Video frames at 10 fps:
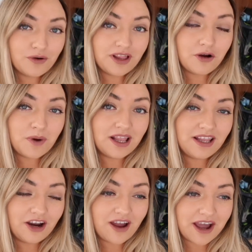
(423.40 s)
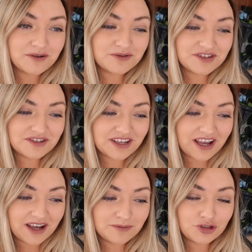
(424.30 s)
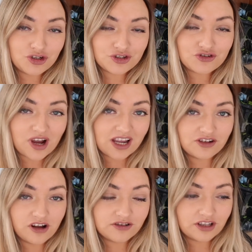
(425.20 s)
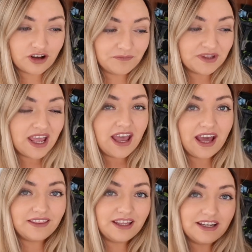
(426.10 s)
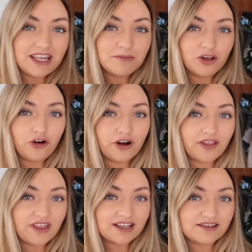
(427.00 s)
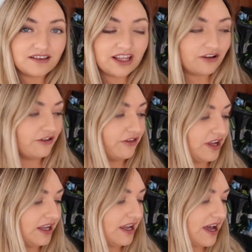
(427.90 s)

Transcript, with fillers: a little while there I was um, using drying towels a lot and then I came along this little thing.